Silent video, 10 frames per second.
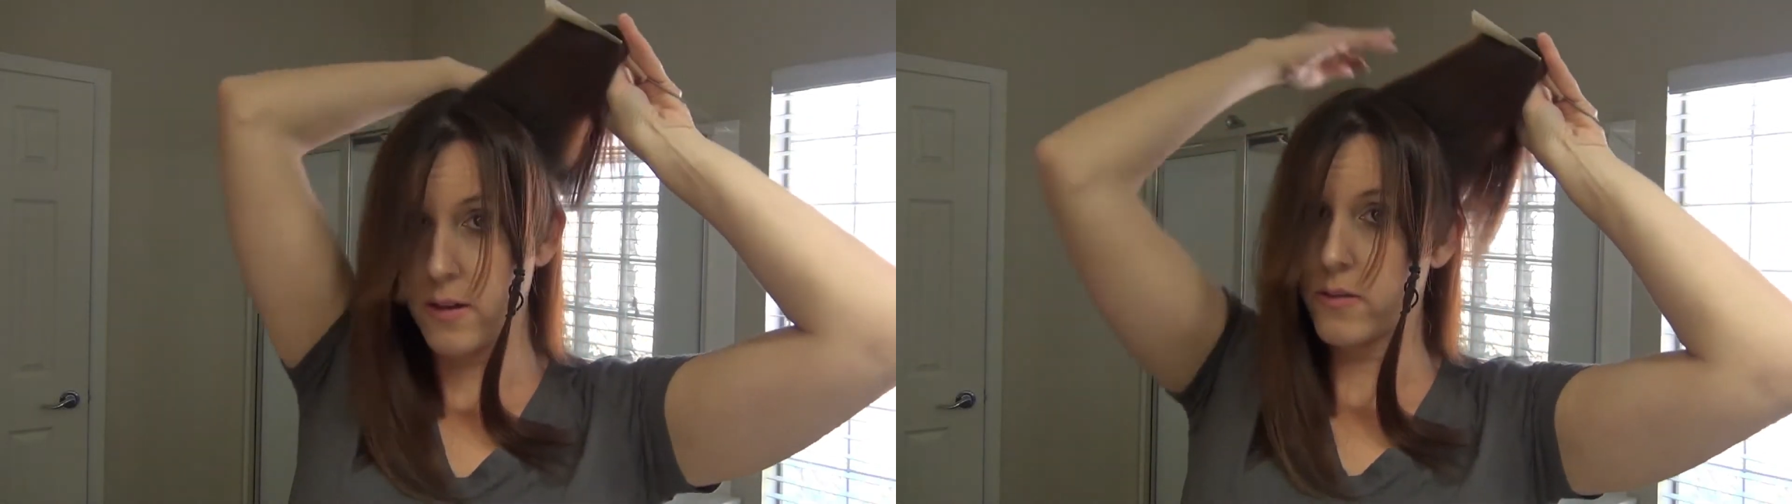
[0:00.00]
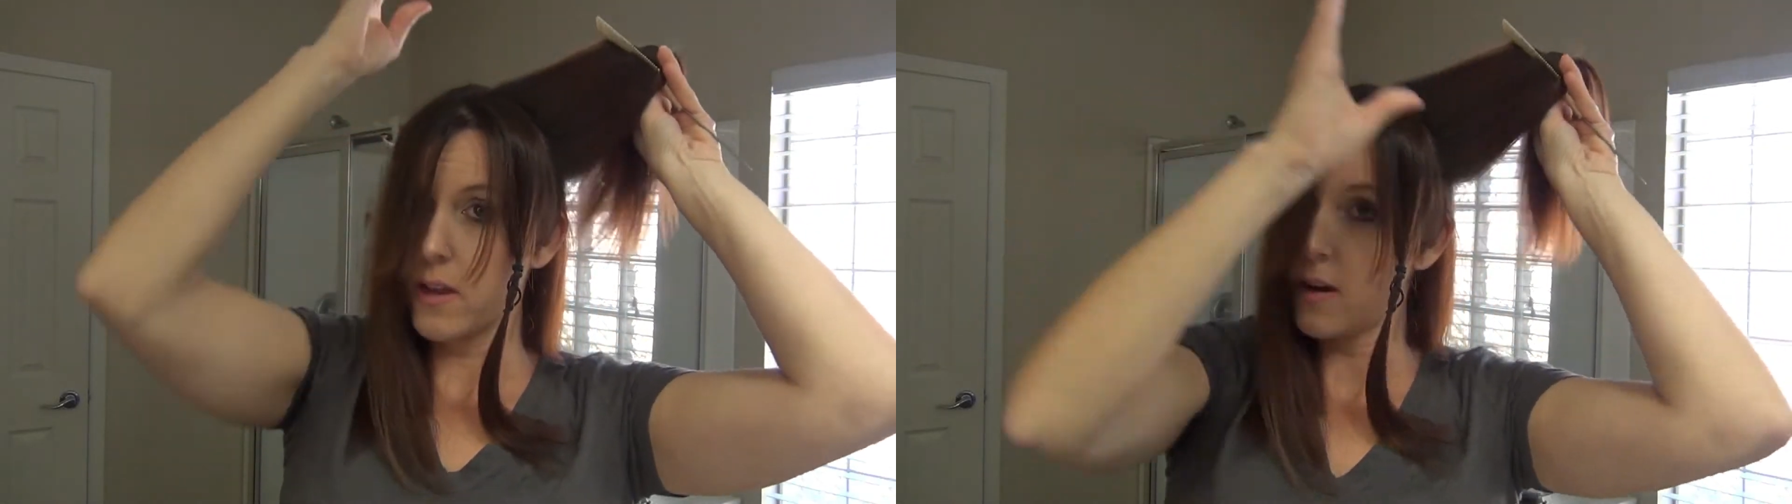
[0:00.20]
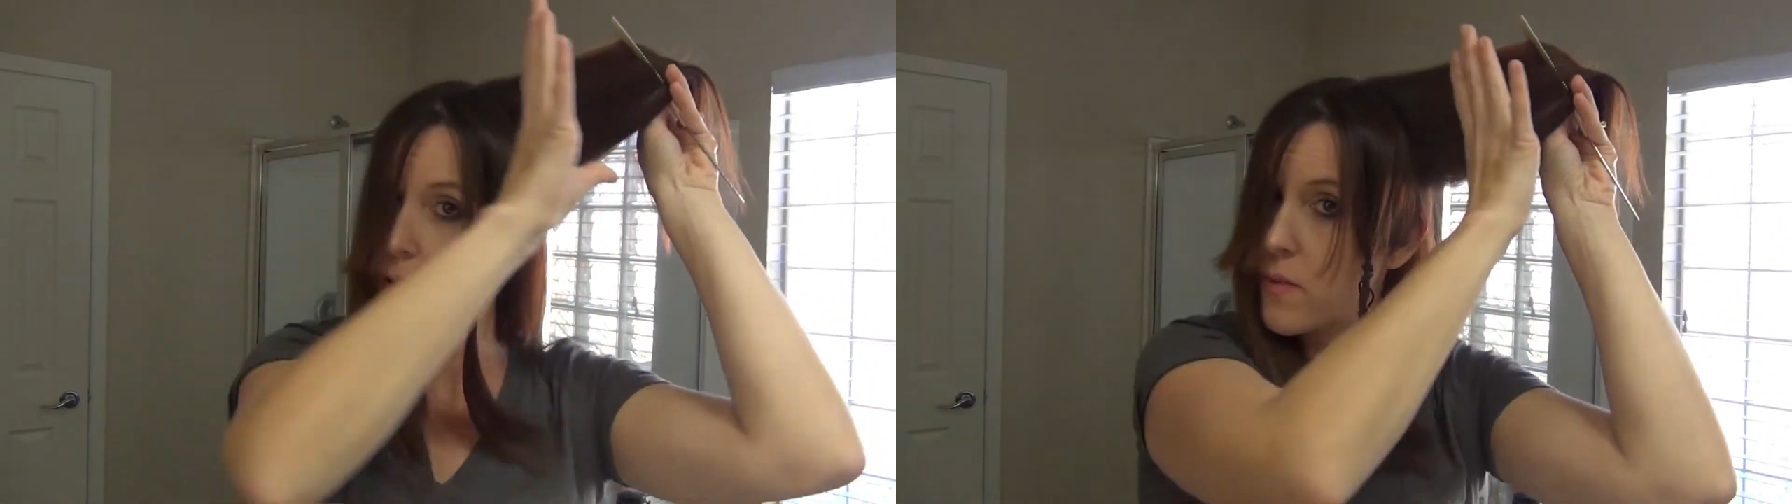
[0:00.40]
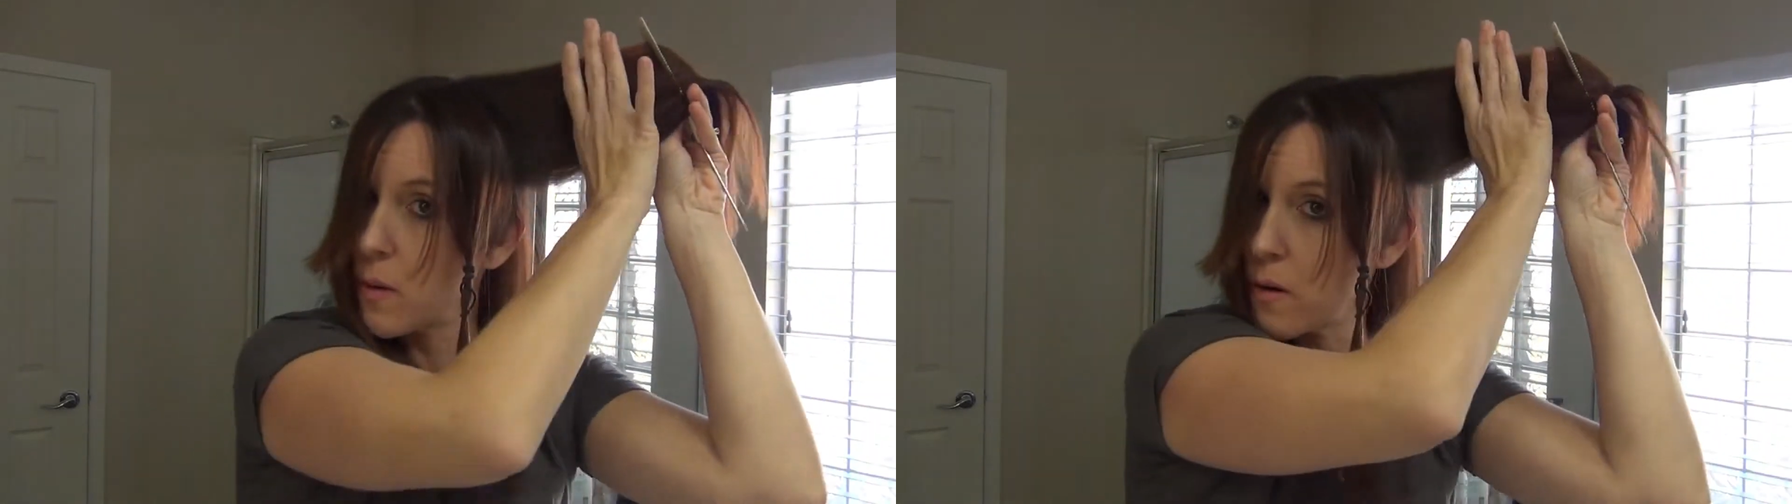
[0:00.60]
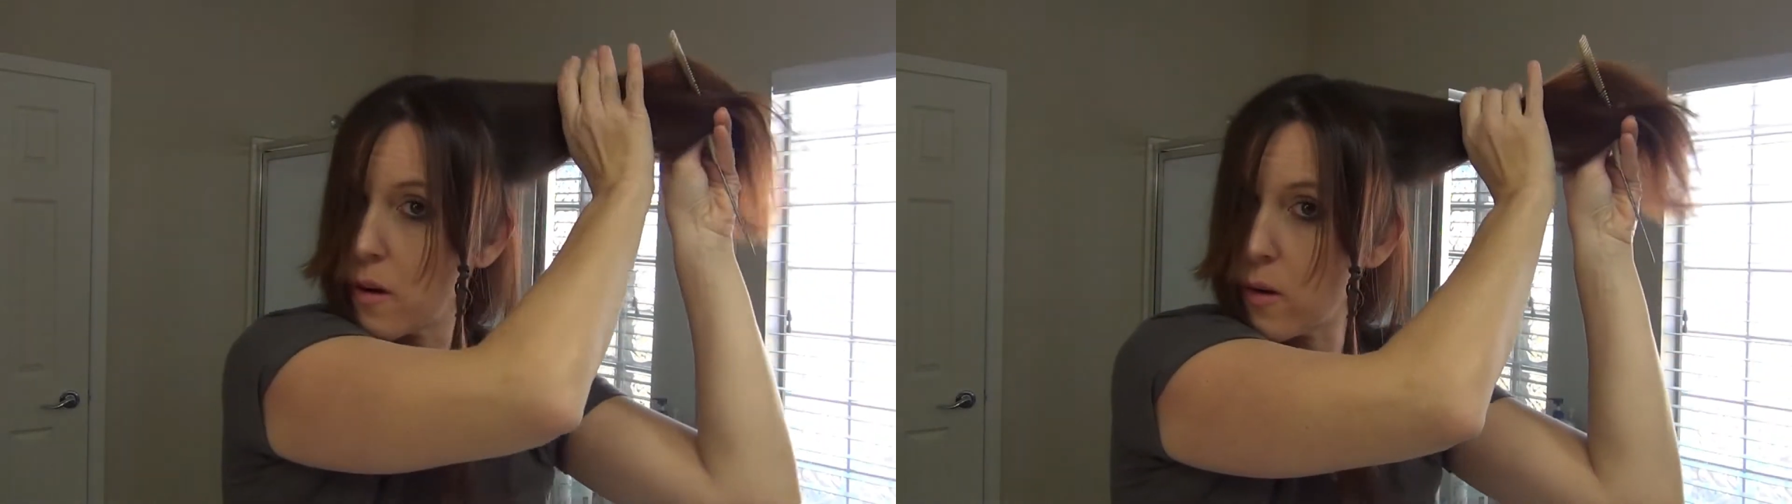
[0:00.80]
than if you
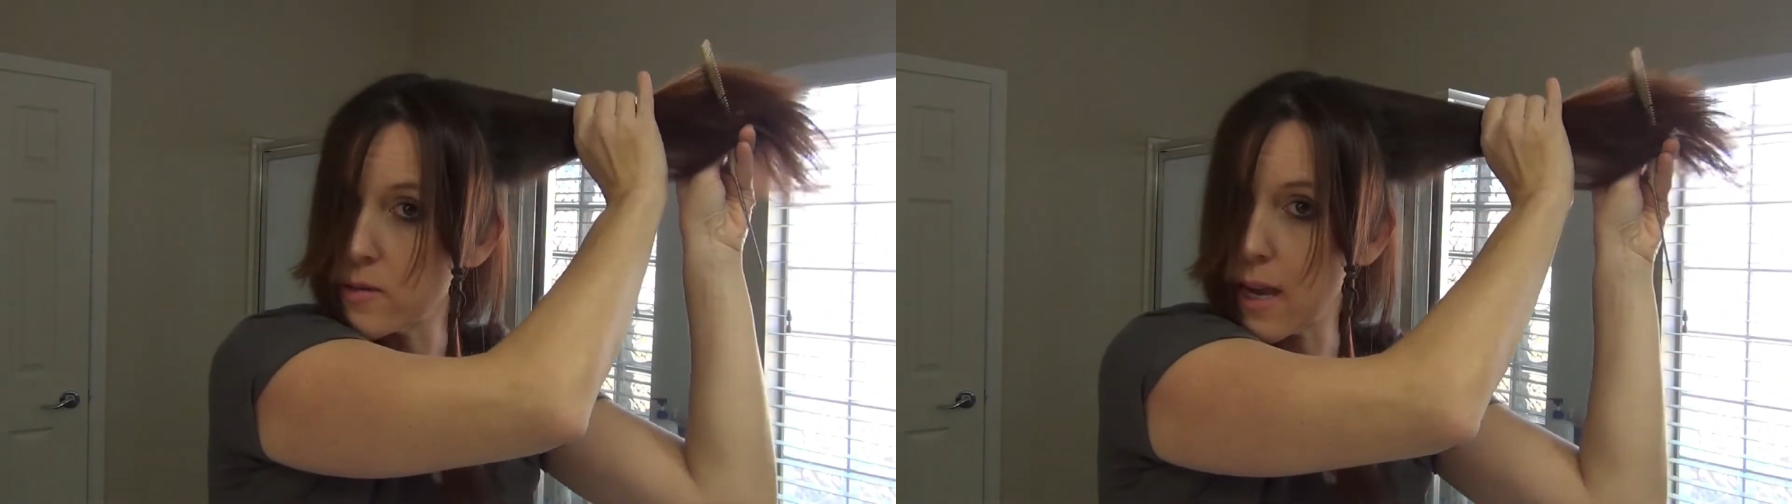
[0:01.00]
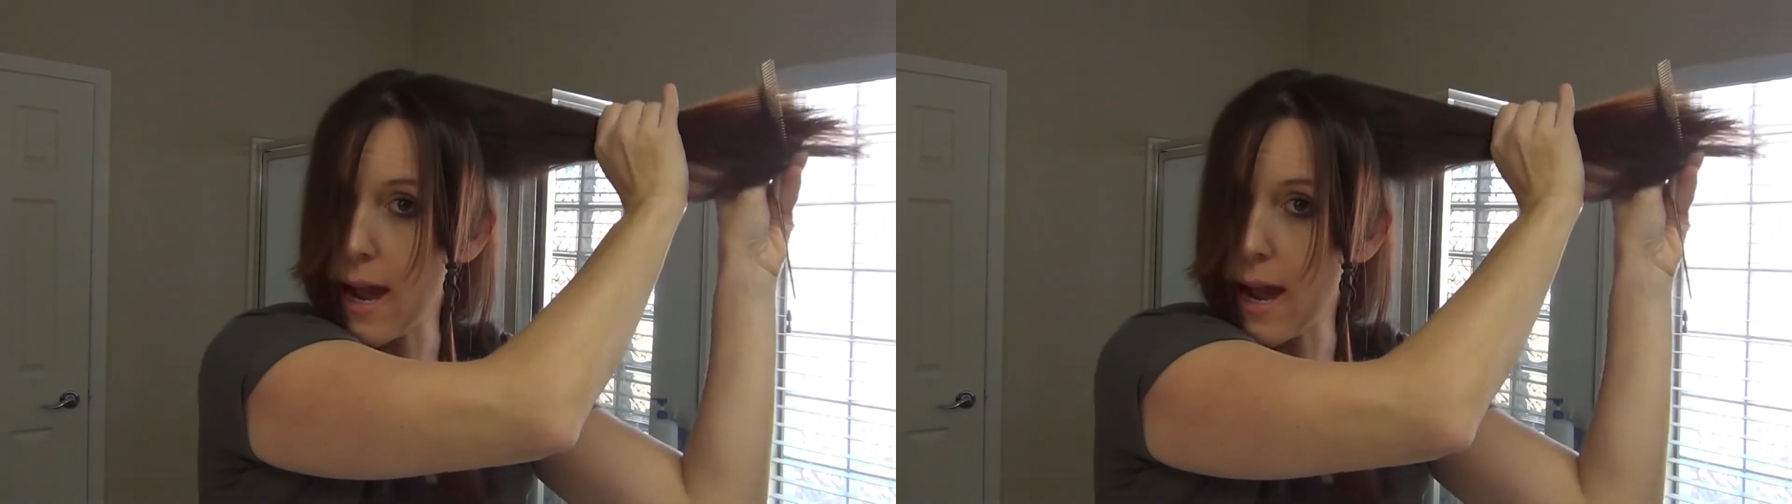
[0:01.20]
were to hold it